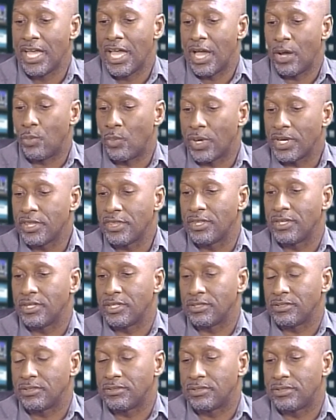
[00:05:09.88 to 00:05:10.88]
And one of
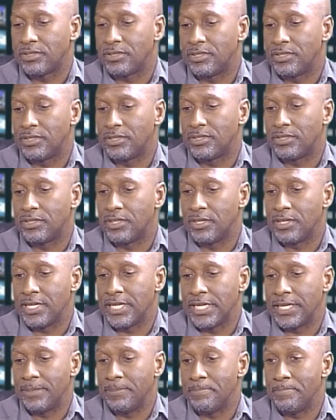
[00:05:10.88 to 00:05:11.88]
the
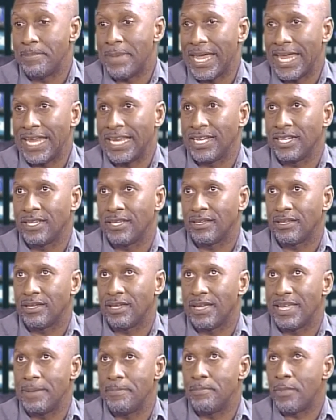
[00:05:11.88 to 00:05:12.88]
the main
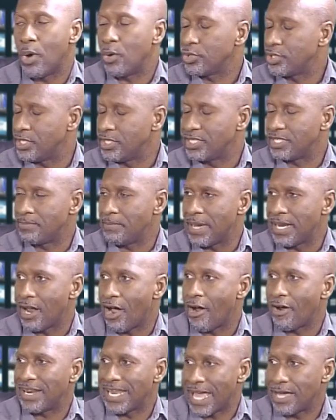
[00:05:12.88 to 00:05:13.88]
emotions men
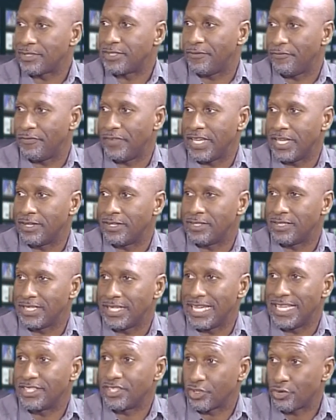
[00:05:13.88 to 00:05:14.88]
are allowed to feel
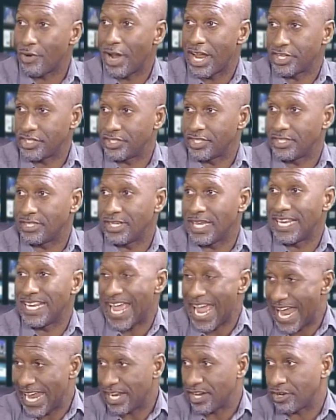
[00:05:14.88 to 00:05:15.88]
is aggression
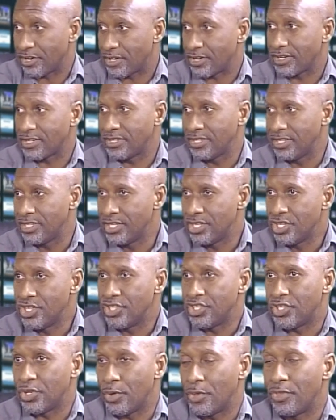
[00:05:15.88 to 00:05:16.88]
and anger. Mm-hmm.
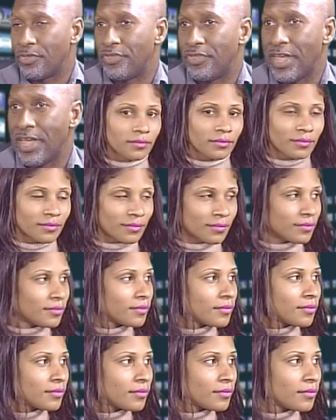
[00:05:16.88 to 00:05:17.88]
So mm-hmm. they're more
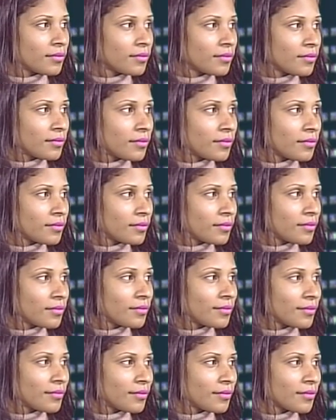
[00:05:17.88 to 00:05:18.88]
likely to
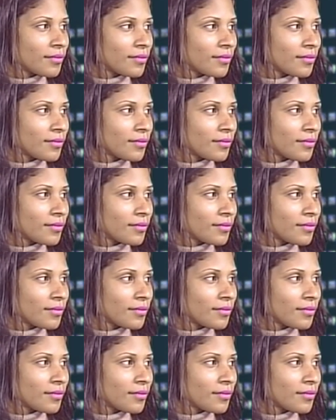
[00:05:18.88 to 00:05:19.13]
respond with an